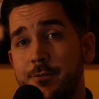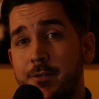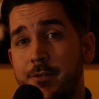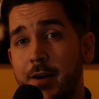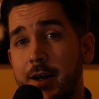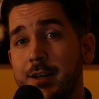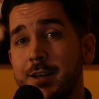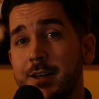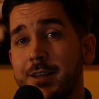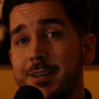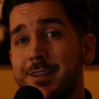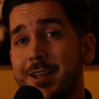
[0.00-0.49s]

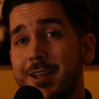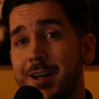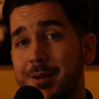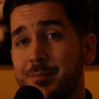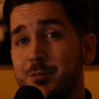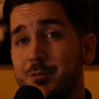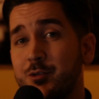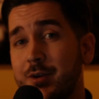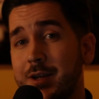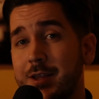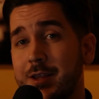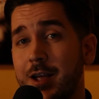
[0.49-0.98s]
finally time
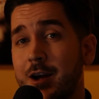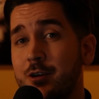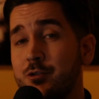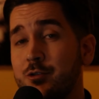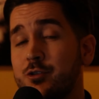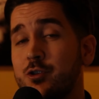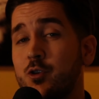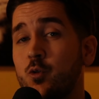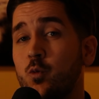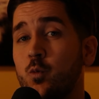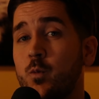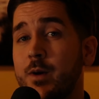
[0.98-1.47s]
to announce
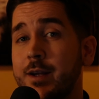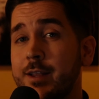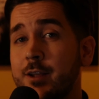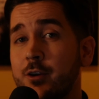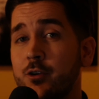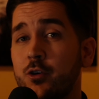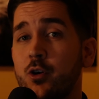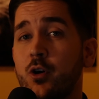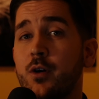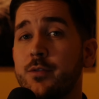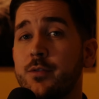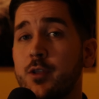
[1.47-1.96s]
the winner
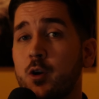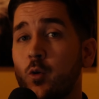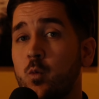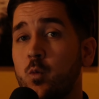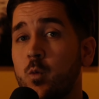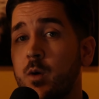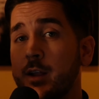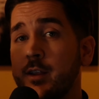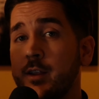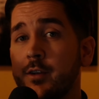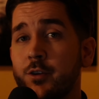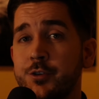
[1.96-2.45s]
of the
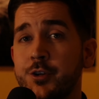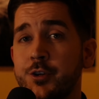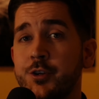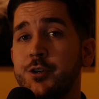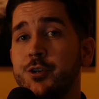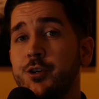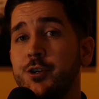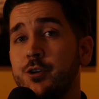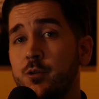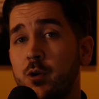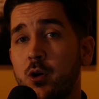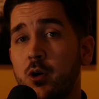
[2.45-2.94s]

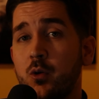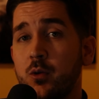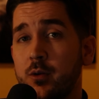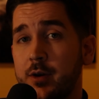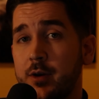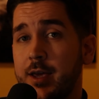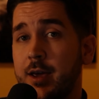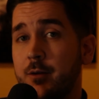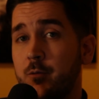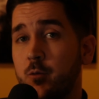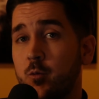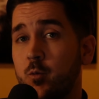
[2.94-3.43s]
€100
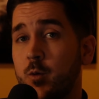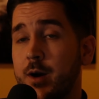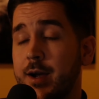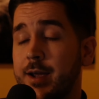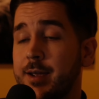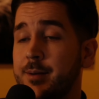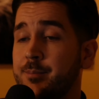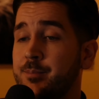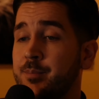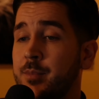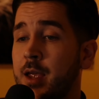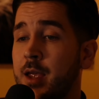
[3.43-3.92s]
giveaway.
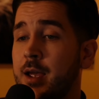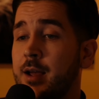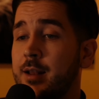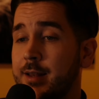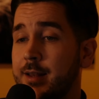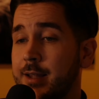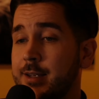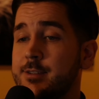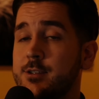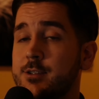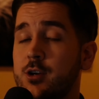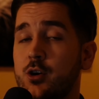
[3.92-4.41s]

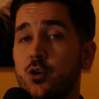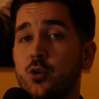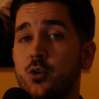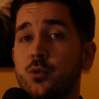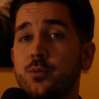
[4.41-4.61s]
Let's go!